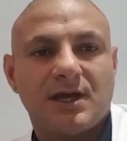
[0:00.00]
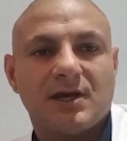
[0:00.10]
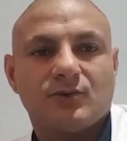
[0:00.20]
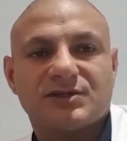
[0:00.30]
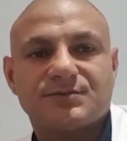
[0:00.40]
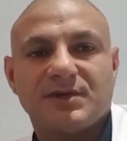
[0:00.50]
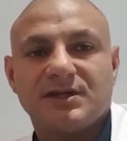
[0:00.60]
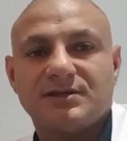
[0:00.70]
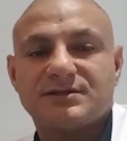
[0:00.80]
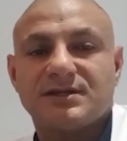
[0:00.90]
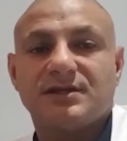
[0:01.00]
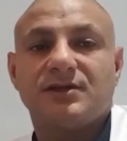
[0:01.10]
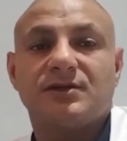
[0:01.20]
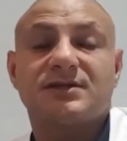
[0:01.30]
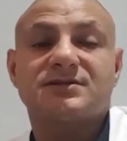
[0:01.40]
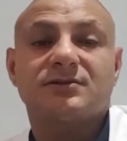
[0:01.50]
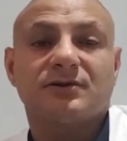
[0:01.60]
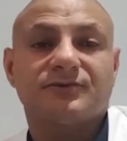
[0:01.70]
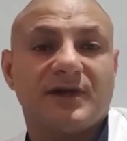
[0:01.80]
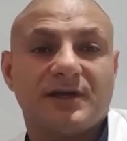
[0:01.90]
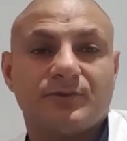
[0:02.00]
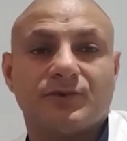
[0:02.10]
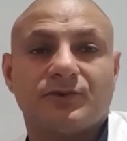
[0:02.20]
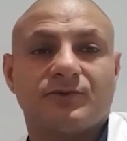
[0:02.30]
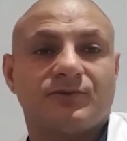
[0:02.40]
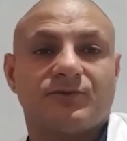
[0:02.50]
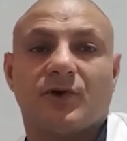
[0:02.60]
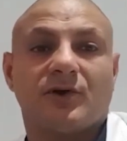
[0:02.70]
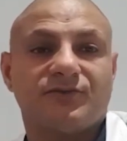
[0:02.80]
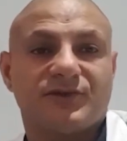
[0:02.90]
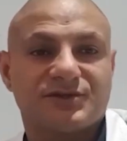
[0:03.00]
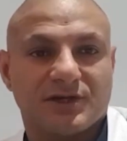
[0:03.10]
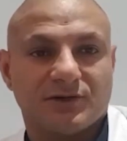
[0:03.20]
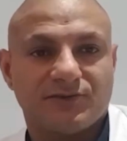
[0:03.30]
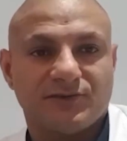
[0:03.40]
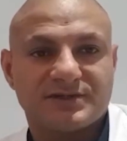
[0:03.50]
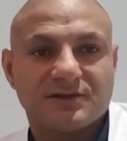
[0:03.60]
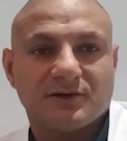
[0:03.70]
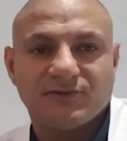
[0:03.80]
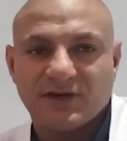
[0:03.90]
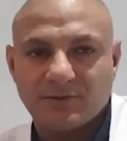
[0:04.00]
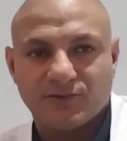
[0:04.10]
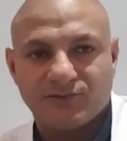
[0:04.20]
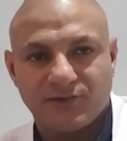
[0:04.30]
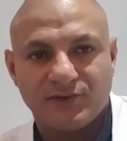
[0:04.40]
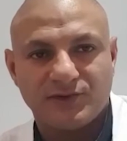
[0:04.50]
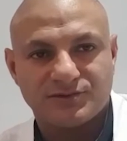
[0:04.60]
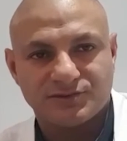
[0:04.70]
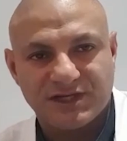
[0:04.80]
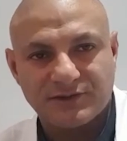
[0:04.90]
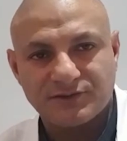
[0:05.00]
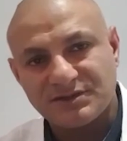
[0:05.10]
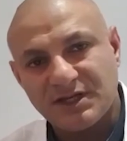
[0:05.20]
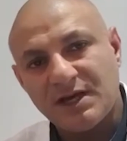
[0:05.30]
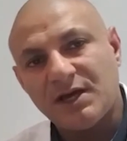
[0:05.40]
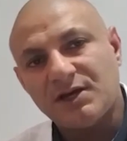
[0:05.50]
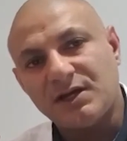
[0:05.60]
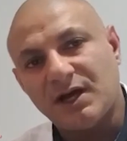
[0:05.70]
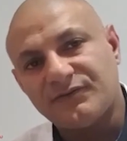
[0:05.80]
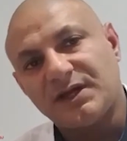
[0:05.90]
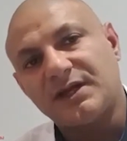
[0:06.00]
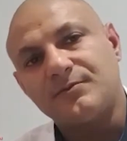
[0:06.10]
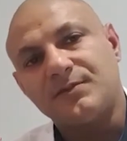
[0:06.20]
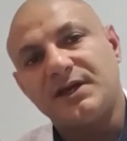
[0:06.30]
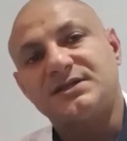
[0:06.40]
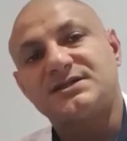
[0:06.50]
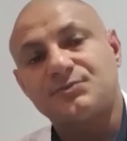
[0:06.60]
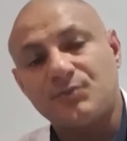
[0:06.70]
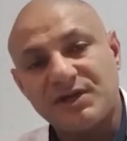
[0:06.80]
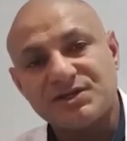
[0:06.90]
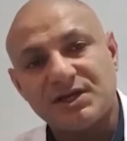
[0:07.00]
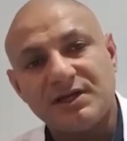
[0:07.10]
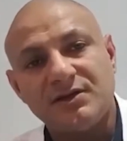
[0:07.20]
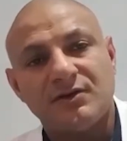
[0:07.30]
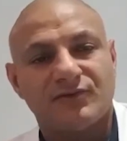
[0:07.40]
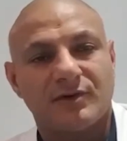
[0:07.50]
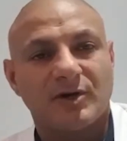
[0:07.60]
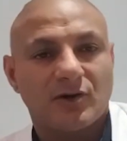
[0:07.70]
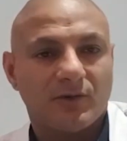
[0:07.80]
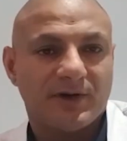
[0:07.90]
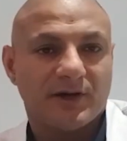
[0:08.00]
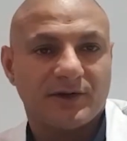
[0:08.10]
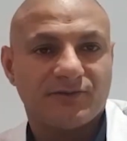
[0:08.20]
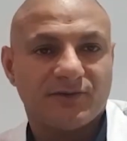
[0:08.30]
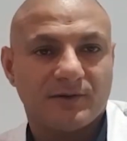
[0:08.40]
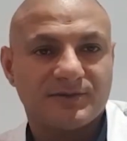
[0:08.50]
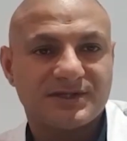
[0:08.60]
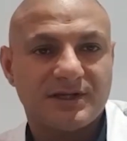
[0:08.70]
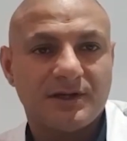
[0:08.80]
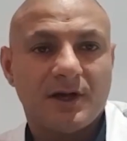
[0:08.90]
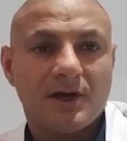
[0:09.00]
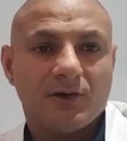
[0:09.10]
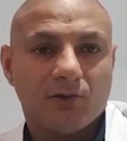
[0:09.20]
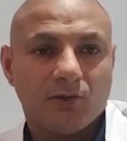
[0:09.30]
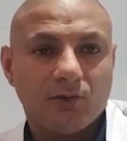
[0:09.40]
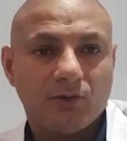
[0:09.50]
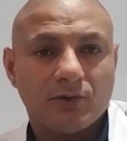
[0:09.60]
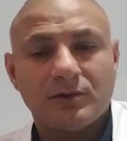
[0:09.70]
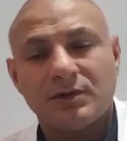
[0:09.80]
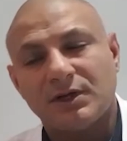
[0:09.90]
which means it's not available off the shelf. It's not available through the usual channels. You have to get it made specially from a compounding pharmacy or